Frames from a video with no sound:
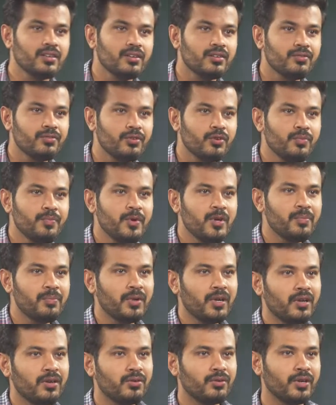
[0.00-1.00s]
few
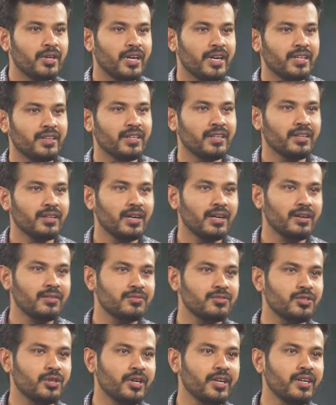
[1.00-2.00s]
people today, I think, have
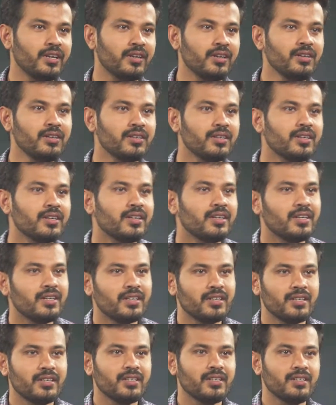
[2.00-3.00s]
joined.
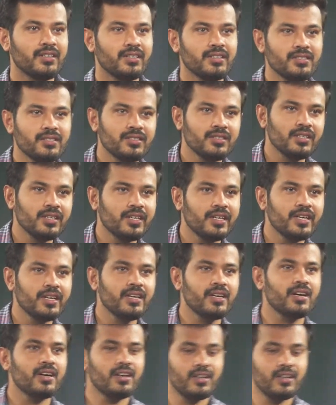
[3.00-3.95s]
Yesterday,